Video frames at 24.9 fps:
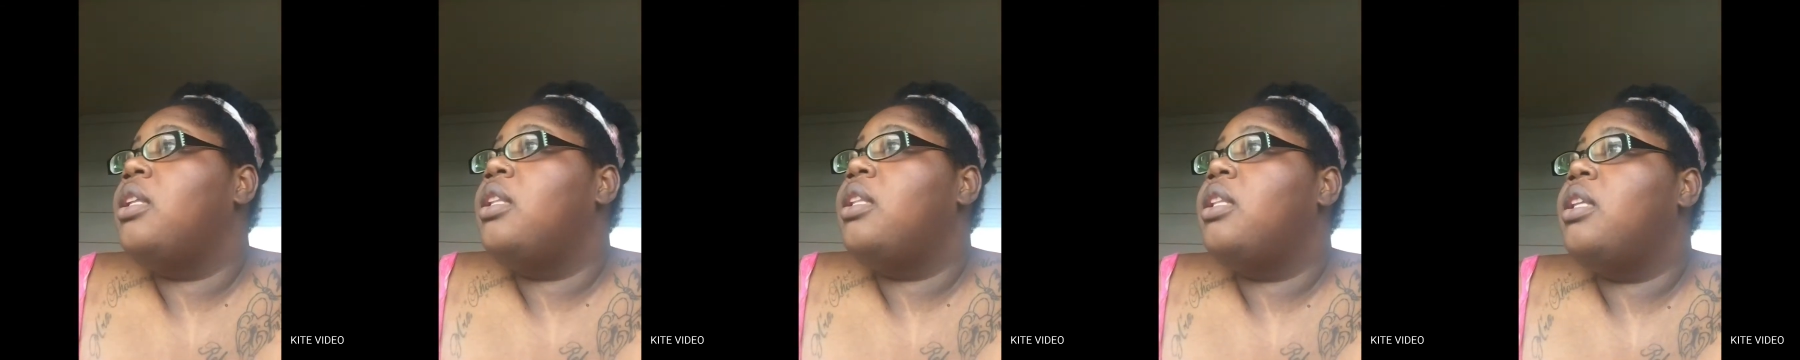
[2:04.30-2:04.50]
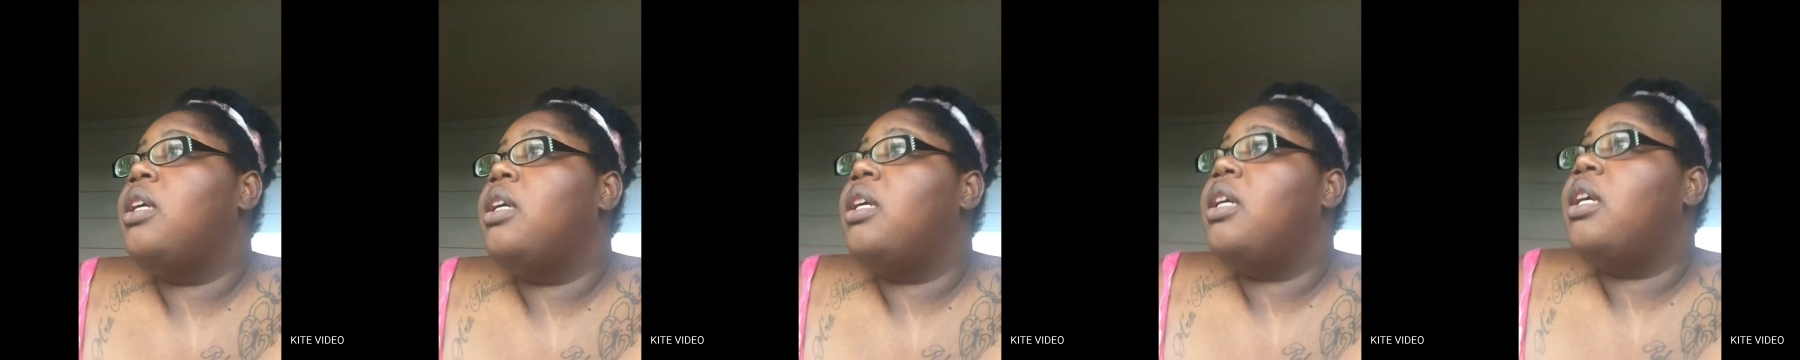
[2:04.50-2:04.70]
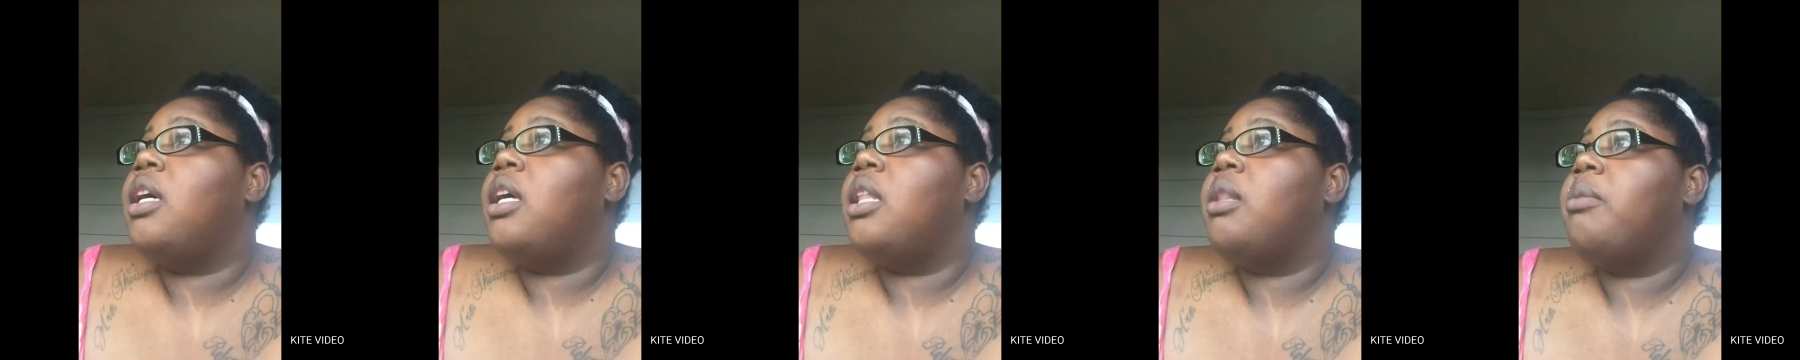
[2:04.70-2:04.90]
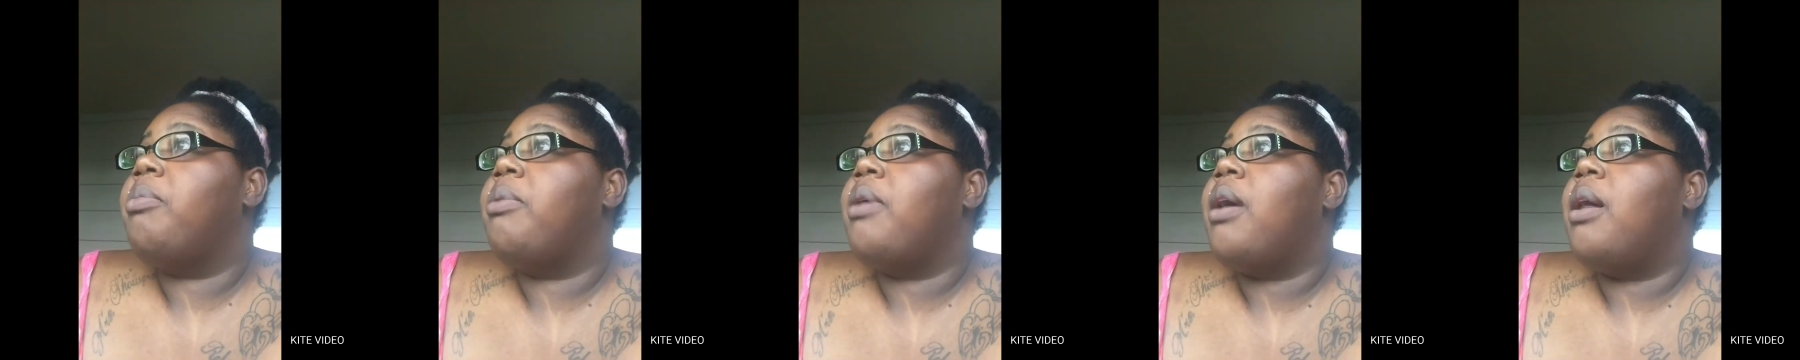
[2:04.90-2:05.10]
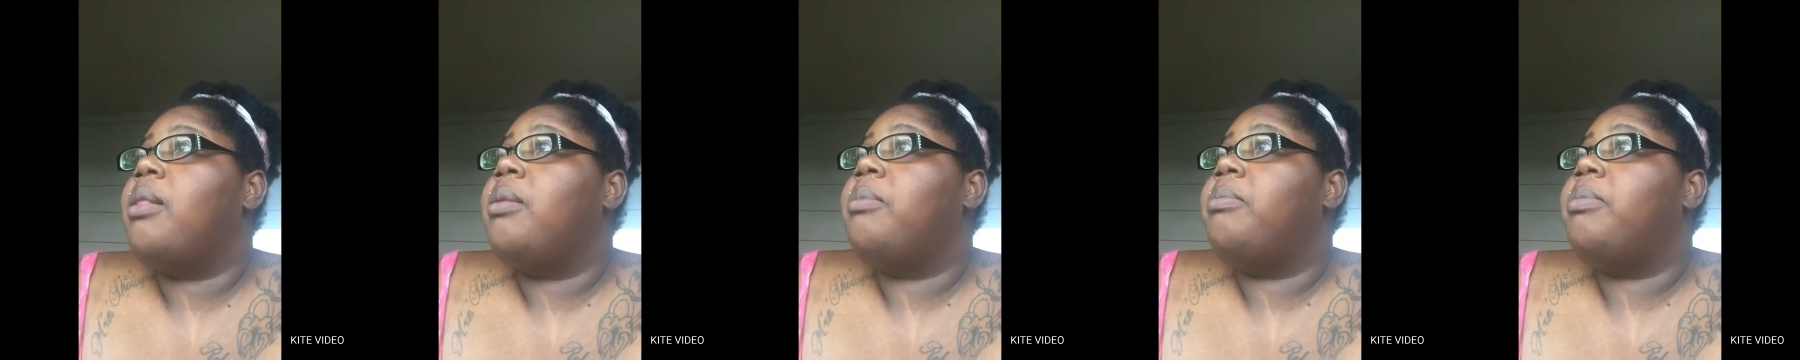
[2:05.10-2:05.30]
the other
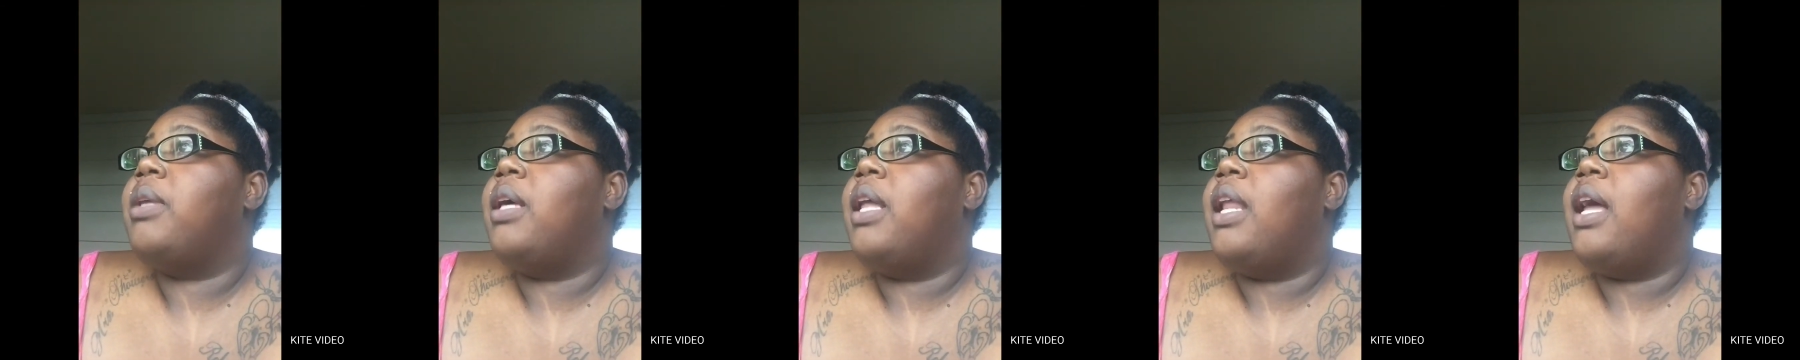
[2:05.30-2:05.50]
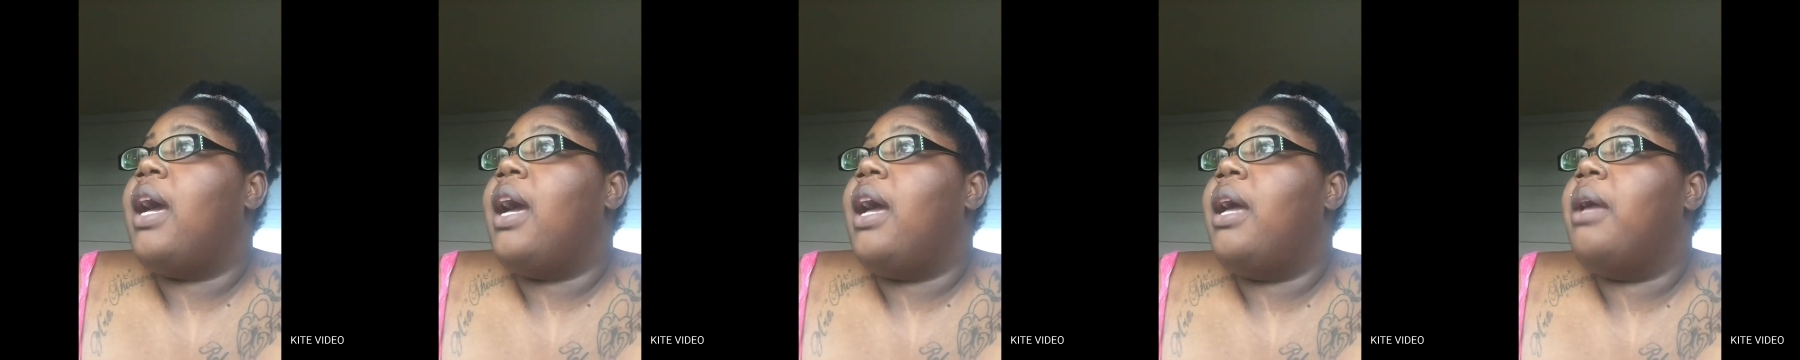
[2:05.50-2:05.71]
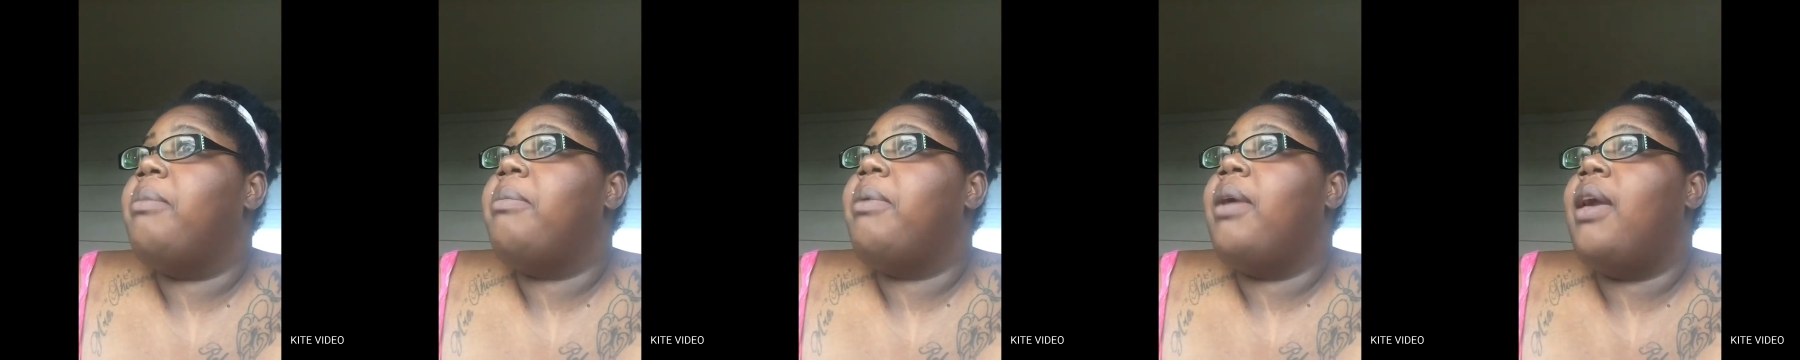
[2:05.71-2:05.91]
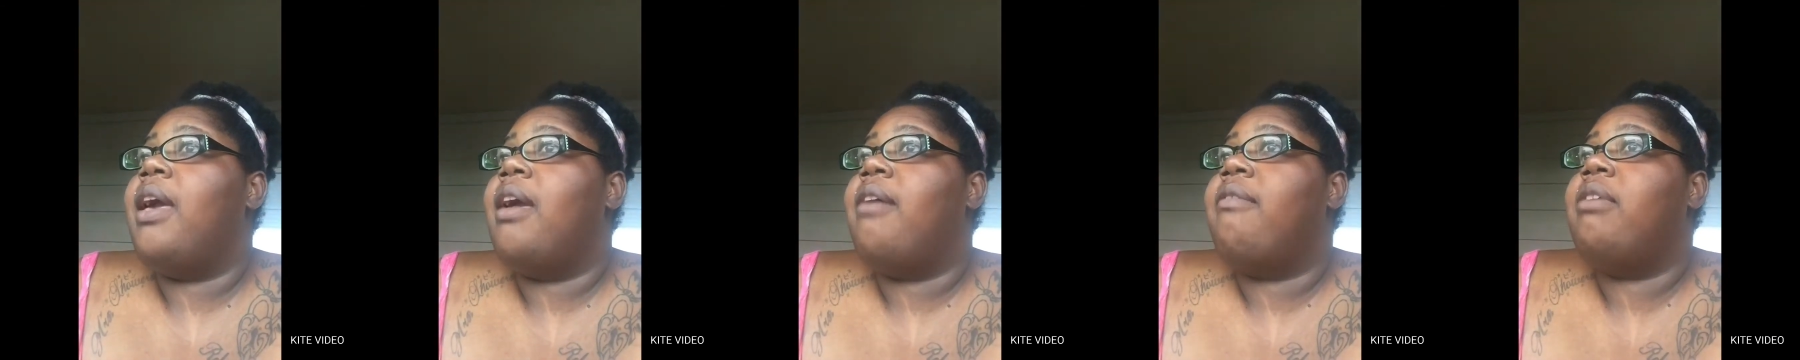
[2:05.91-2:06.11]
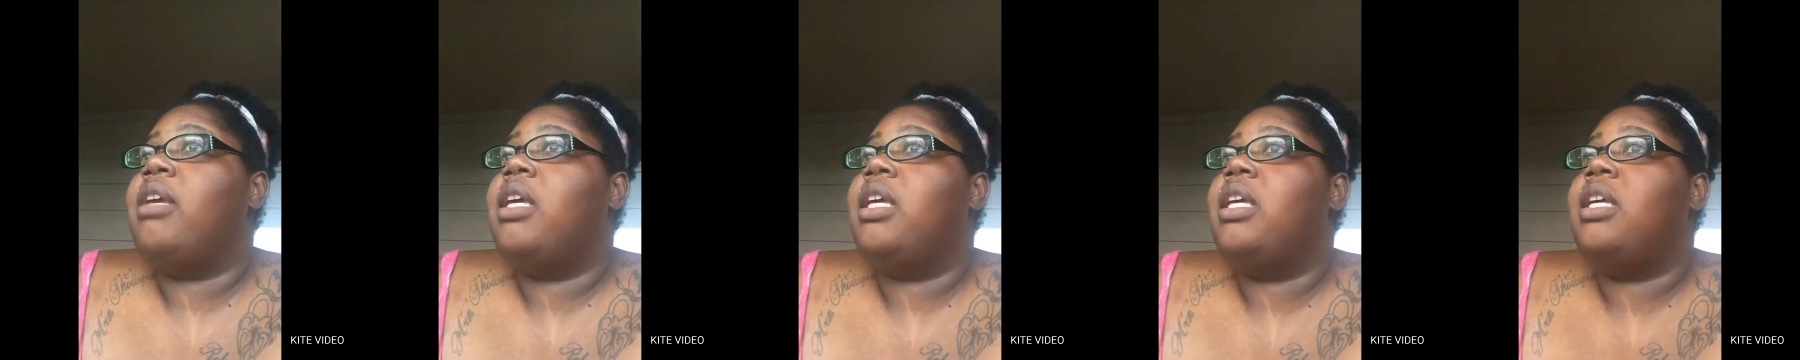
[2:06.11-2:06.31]
problem that I'm
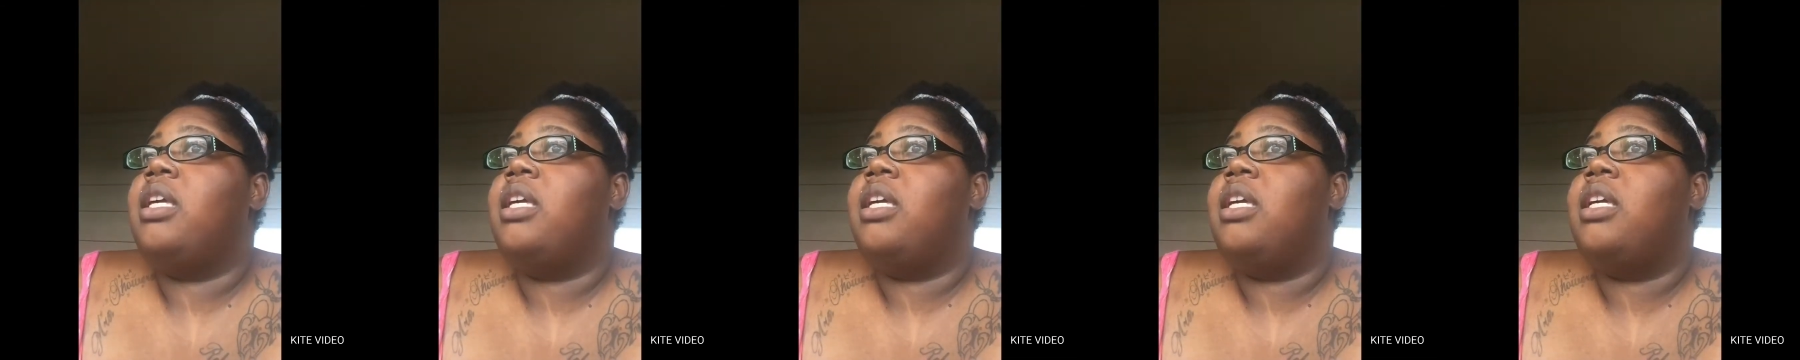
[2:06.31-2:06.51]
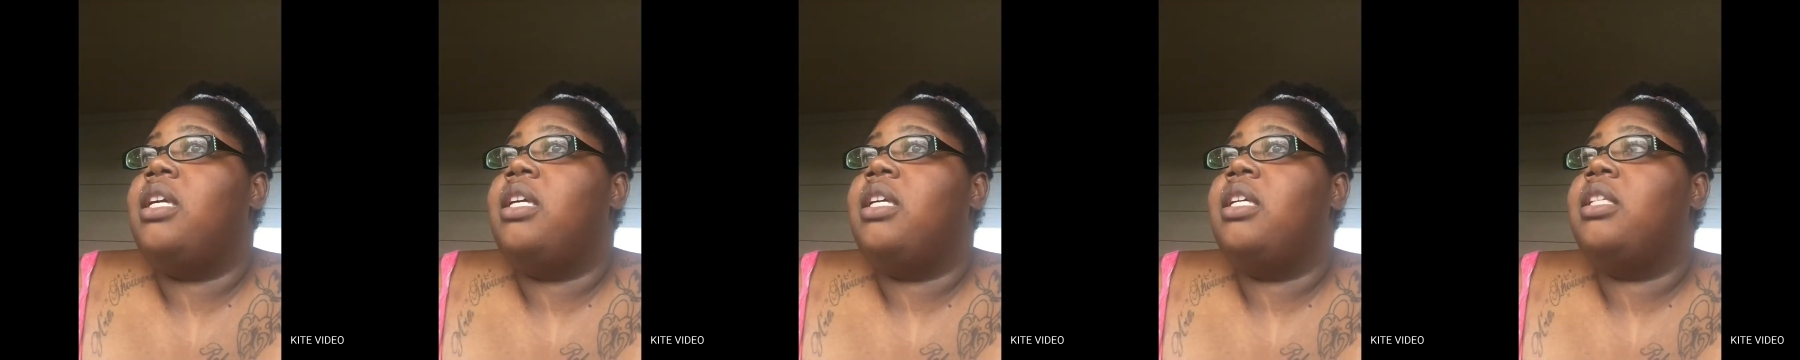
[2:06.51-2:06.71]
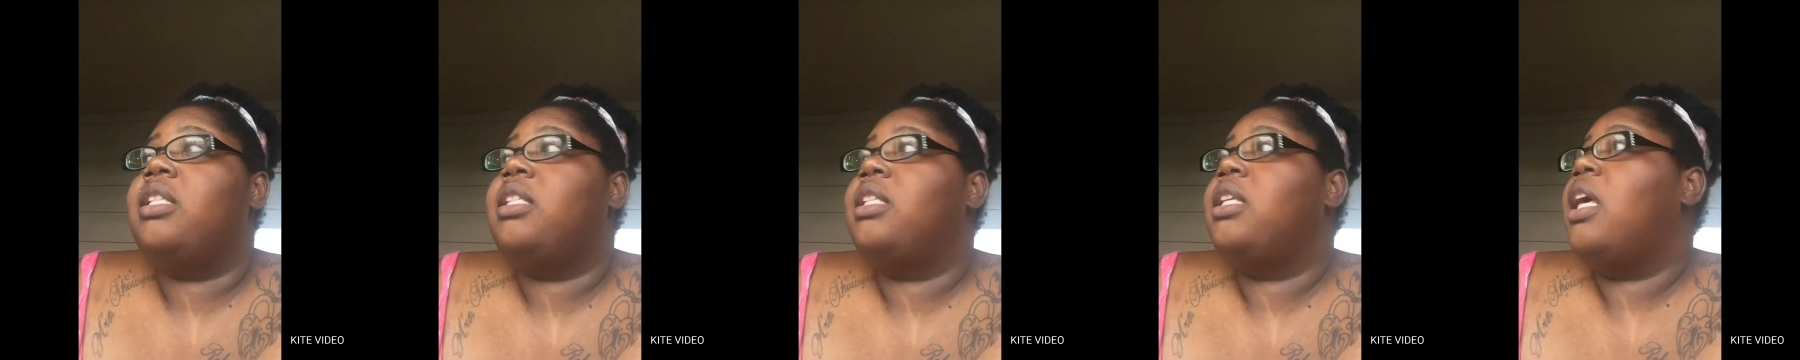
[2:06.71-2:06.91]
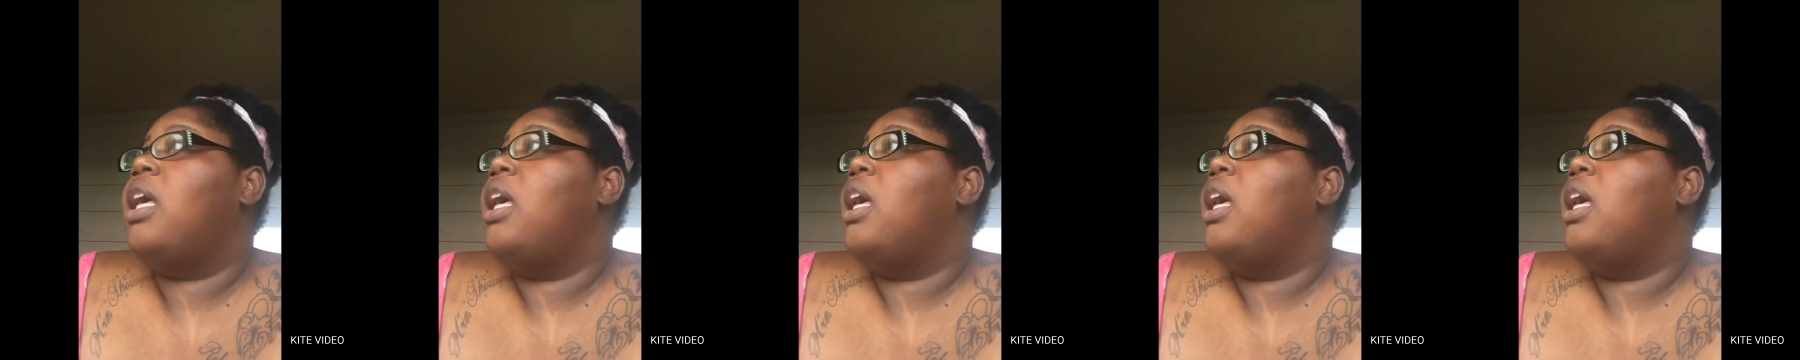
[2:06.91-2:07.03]
having is